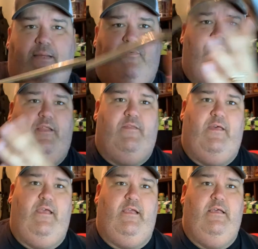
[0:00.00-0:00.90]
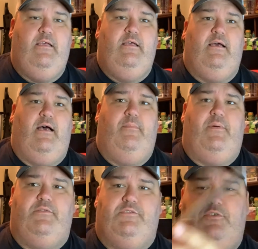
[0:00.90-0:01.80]
shape or anything, uh,
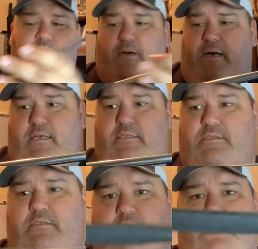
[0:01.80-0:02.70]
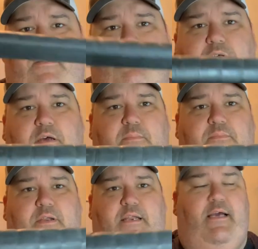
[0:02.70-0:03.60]
but it's two bucks. The grips on it
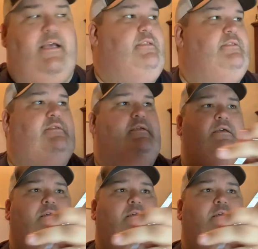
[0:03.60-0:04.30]
pretty nice.